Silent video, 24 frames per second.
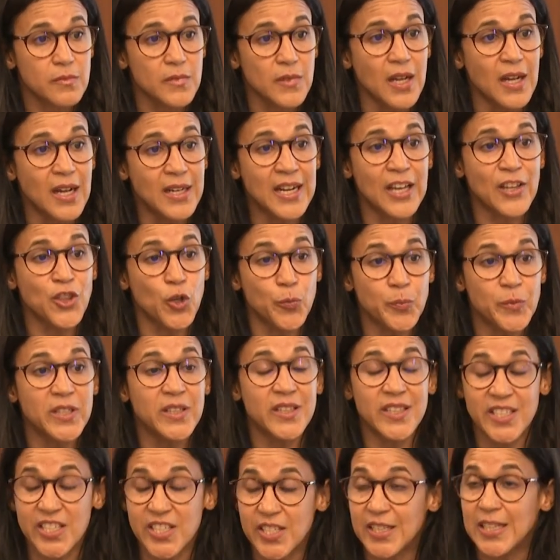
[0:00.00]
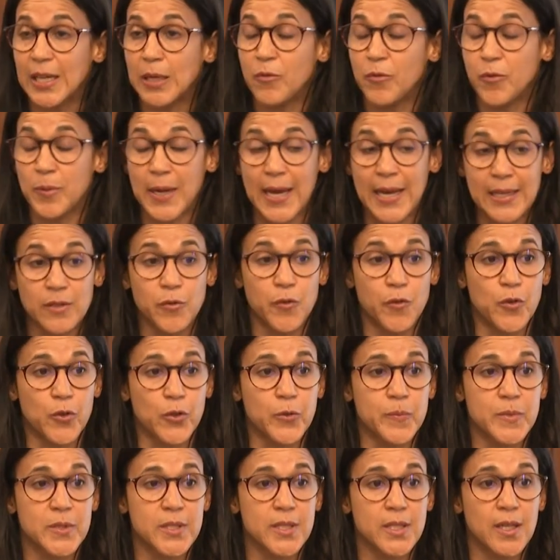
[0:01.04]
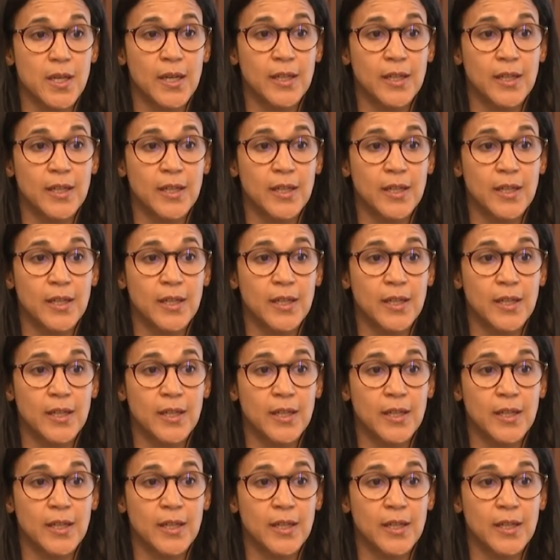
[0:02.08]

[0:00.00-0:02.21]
And adopting digital platforms